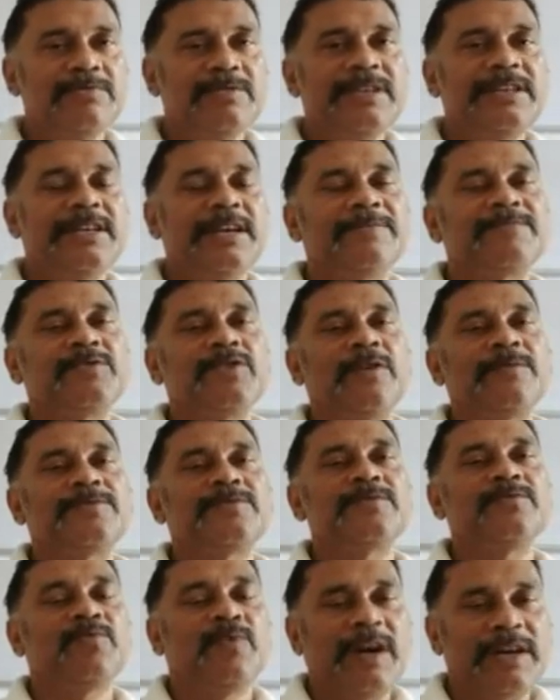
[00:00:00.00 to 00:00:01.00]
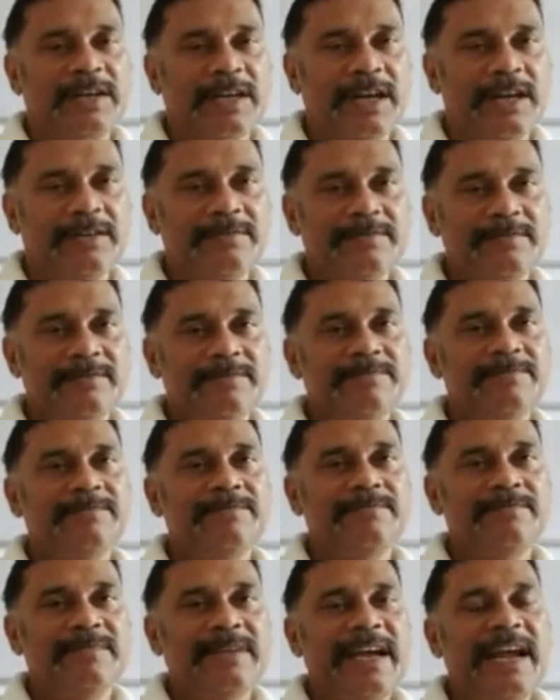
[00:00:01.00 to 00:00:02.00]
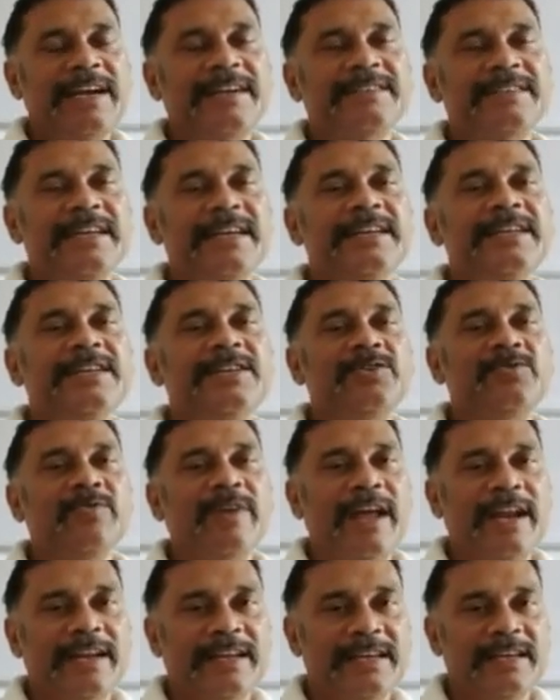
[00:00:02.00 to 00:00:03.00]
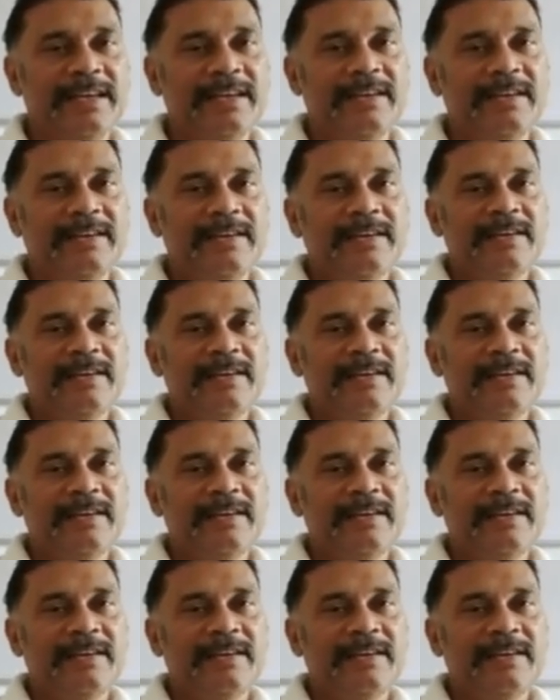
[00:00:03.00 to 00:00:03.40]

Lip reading: It absorbs water and sends it to algae,